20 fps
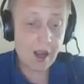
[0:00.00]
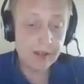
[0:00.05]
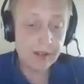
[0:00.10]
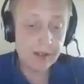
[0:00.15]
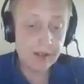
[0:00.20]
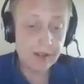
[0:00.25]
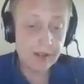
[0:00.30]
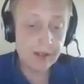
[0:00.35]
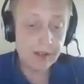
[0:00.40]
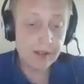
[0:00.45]

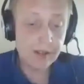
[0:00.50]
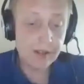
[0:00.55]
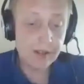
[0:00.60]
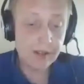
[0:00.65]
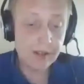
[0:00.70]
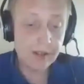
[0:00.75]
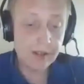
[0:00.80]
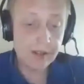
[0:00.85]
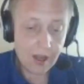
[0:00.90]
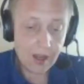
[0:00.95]
I think
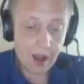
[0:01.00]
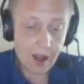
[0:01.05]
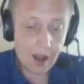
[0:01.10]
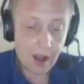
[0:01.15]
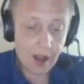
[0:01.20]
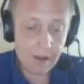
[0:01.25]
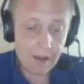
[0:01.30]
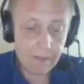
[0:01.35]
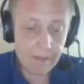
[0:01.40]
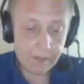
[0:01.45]
we can
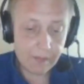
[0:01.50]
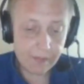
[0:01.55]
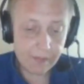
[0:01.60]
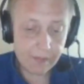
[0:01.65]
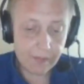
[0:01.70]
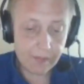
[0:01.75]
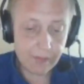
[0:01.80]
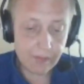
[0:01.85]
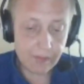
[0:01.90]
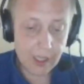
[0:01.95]
be.
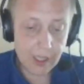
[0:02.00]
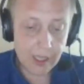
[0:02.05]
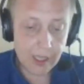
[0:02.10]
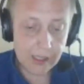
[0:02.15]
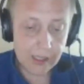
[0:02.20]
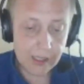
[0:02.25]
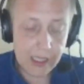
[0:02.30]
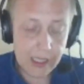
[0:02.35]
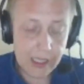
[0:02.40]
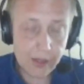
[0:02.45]

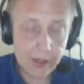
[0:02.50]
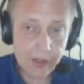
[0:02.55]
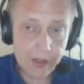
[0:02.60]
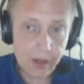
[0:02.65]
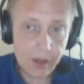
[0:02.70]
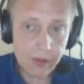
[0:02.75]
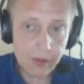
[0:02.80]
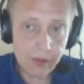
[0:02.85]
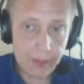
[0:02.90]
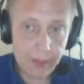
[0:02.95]

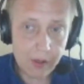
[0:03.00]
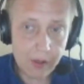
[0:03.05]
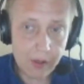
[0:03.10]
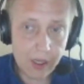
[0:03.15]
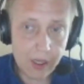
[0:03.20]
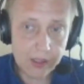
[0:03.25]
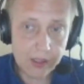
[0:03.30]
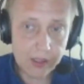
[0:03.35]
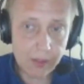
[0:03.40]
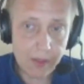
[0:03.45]
Like I
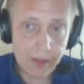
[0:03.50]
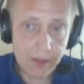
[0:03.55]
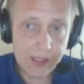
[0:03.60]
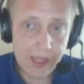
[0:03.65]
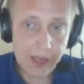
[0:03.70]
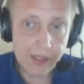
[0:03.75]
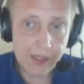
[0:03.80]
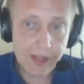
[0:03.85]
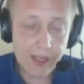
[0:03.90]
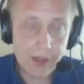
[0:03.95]
said on
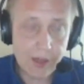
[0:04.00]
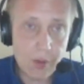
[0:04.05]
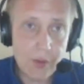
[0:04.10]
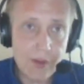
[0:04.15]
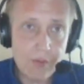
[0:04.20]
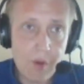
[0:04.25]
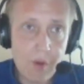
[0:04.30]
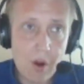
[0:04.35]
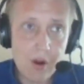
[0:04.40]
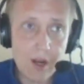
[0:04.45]
the podcast
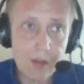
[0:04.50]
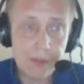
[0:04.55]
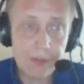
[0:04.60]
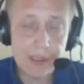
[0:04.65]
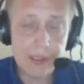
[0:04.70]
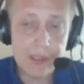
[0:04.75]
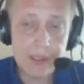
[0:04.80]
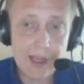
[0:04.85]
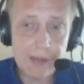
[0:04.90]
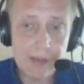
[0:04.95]
on Monday, I
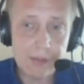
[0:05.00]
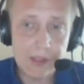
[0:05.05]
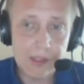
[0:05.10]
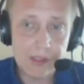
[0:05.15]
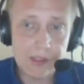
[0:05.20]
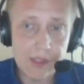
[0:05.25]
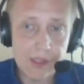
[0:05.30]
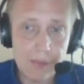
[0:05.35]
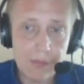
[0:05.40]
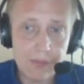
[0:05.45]
think we
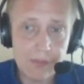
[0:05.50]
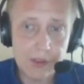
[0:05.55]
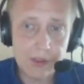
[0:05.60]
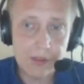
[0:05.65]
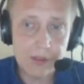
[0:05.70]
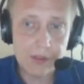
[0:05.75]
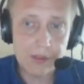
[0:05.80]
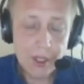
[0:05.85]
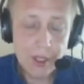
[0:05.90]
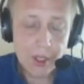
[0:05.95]
rock up to
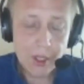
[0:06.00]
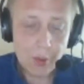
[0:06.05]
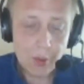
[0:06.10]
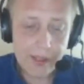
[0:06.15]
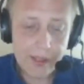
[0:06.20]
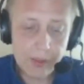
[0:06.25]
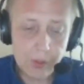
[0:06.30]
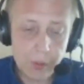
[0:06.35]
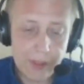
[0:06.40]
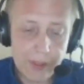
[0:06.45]
teams
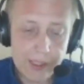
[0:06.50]
and